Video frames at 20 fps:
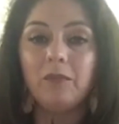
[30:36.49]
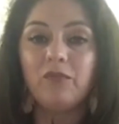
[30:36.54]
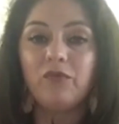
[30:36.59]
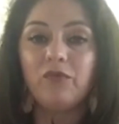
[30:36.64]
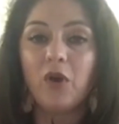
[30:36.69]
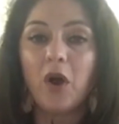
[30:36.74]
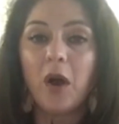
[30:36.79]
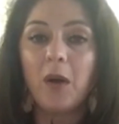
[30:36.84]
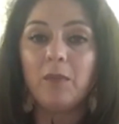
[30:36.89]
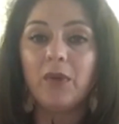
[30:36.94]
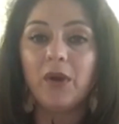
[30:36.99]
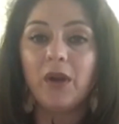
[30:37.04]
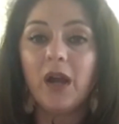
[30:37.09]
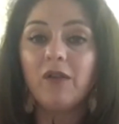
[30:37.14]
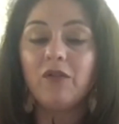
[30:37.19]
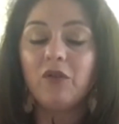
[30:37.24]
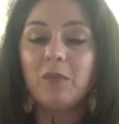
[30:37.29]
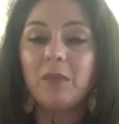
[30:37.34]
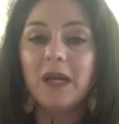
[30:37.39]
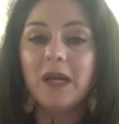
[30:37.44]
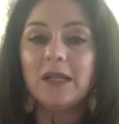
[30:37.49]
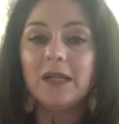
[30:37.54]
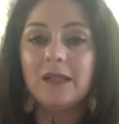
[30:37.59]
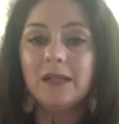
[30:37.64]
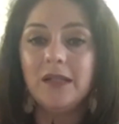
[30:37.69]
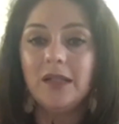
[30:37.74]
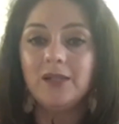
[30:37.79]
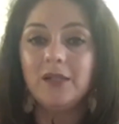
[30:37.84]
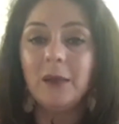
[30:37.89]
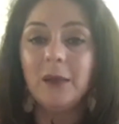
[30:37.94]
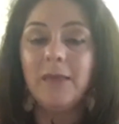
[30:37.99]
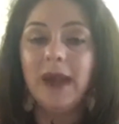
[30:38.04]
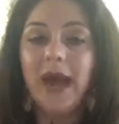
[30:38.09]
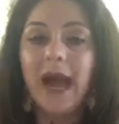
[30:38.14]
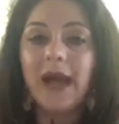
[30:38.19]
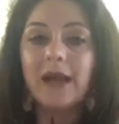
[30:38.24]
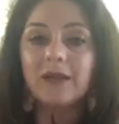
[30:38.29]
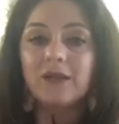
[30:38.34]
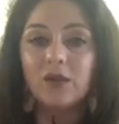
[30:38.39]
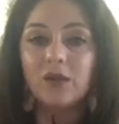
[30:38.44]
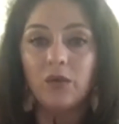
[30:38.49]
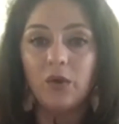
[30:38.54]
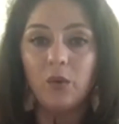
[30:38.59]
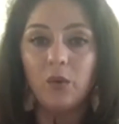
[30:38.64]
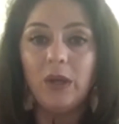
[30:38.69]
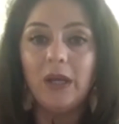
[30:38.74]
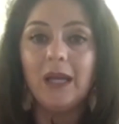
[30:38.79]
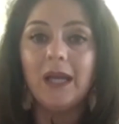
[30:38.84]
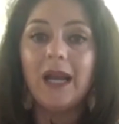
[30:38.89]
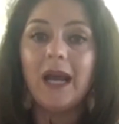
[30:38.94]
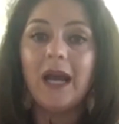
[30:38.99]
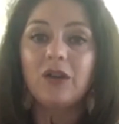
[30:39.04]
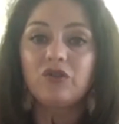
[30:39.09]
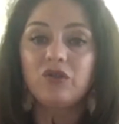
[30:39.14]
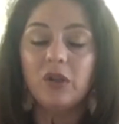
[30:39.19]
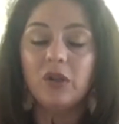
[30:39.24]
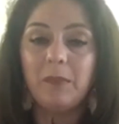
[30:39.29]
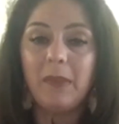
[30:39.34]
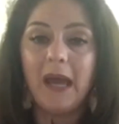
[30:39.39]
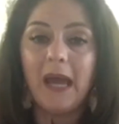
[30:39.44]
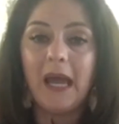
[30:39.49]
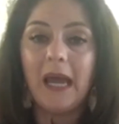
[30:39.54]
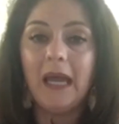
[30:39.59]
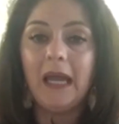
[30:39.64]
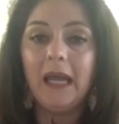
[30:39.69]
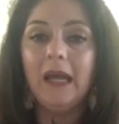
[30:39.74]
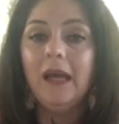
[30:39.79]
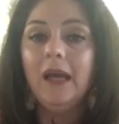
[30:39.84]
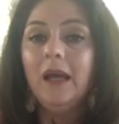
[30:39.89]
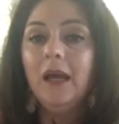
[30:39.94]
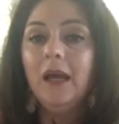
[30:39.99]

from the government to give it back so that we can actually pay